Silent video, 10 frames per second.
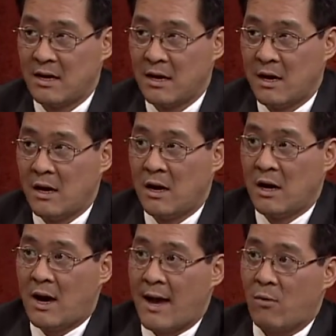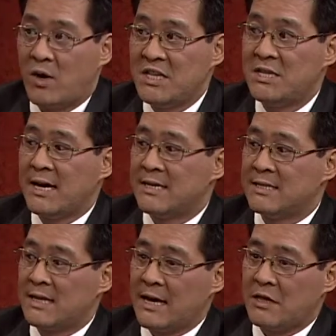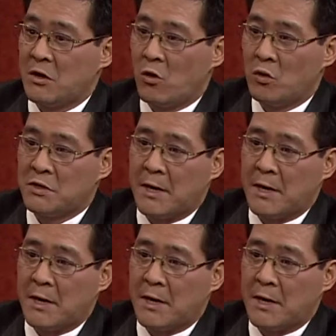Telomerase. And what it does, like the old.